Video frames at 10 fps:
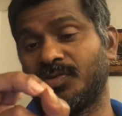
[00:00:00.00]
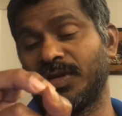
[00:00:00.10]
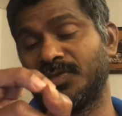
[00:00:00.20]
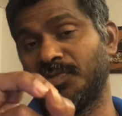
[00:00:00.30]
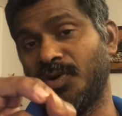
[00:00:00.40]

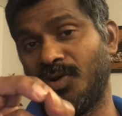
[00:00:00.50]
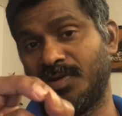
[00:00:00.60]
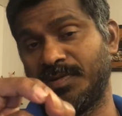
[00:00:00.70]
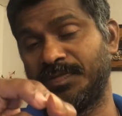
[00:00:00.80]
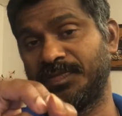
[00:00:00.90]
quite small,
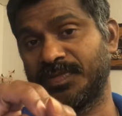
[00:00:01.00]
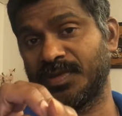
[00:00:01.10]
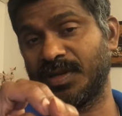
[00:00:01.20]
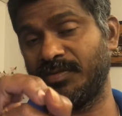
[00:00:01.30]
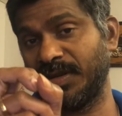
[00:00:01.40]

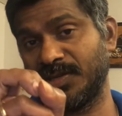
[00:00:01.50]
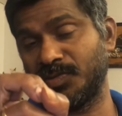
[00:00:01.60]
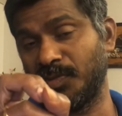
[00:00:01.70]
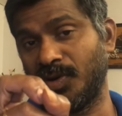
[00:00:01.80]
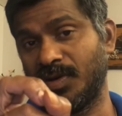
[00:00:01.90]
okay, very
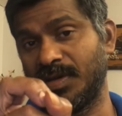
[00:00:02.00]
small